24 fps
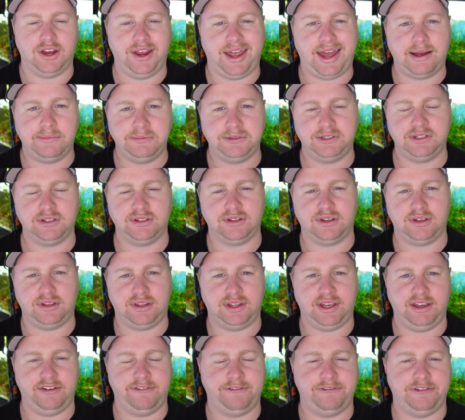
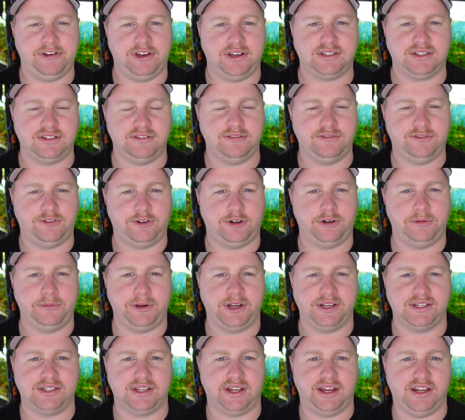absolutely, first and
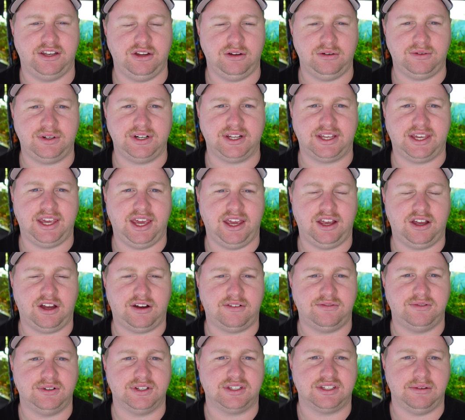foremost, I do want to kick
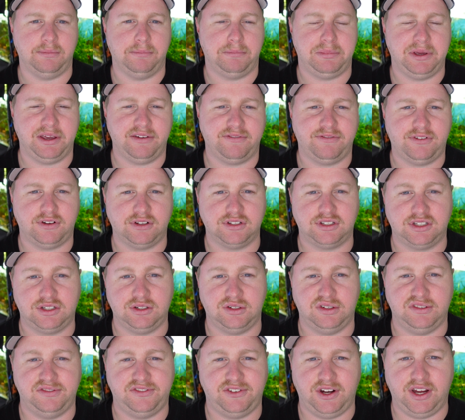off with some pitfalls to
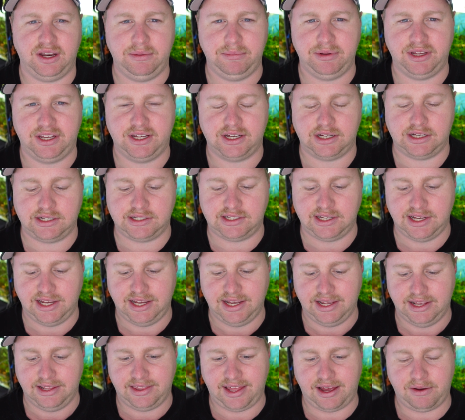avoid,
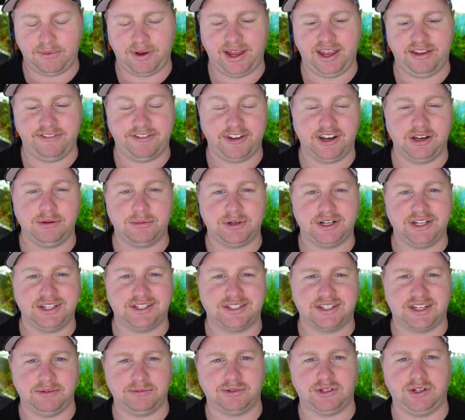because that way if anybody
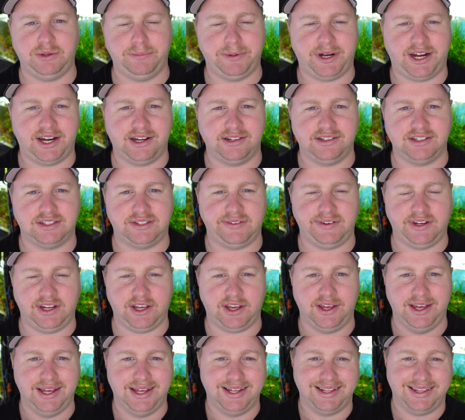skips through part of this
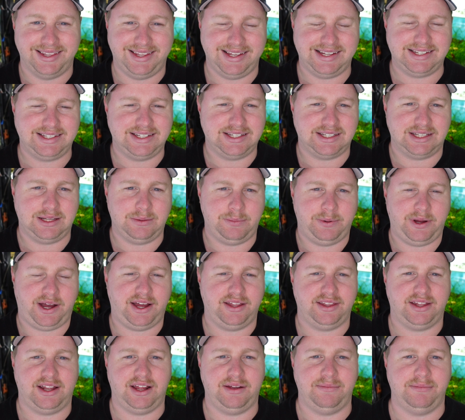video, this is the
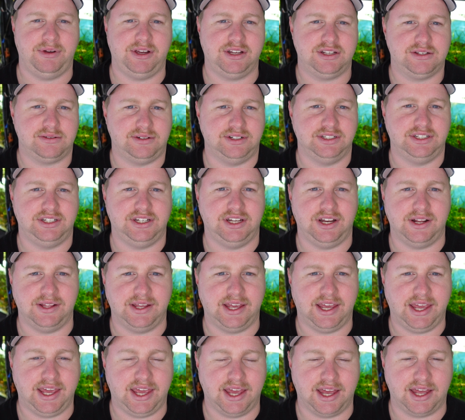part that I most want you to
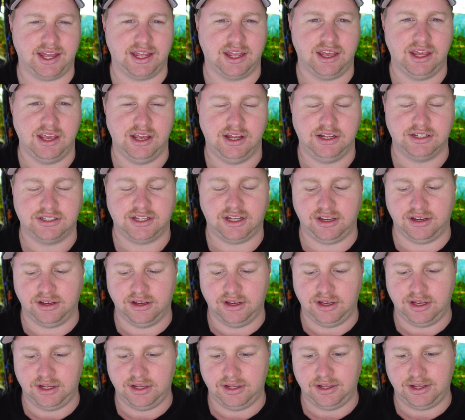hear. So
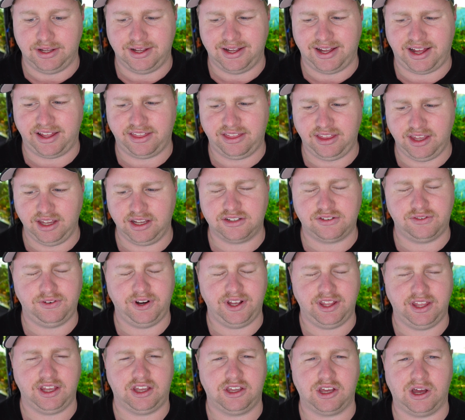I think it's
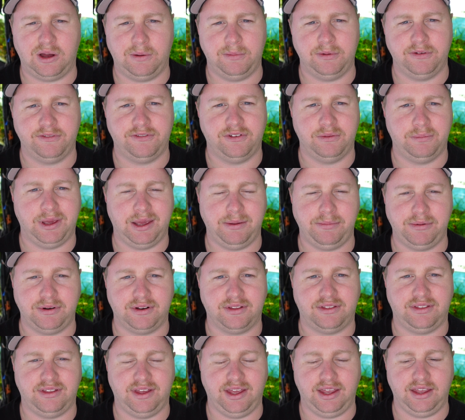really common for people
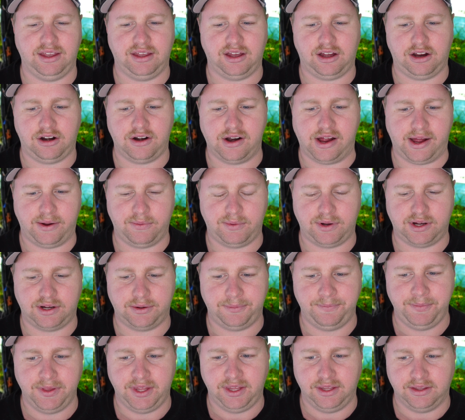to think, all right,
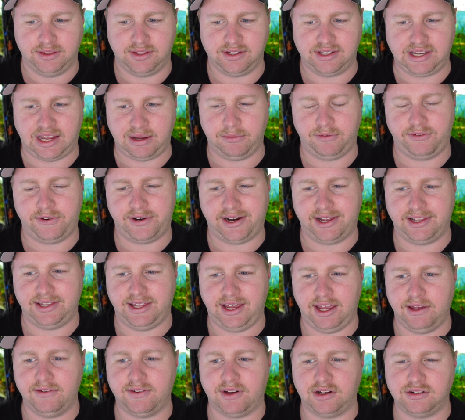well, the day before I
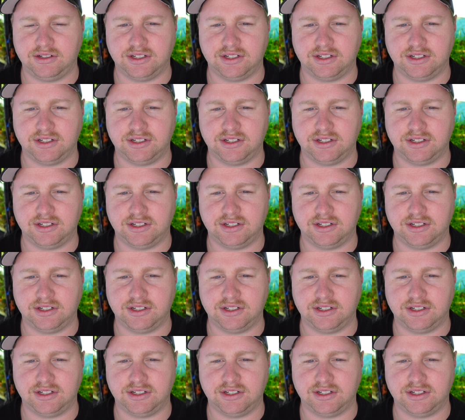leave, I'll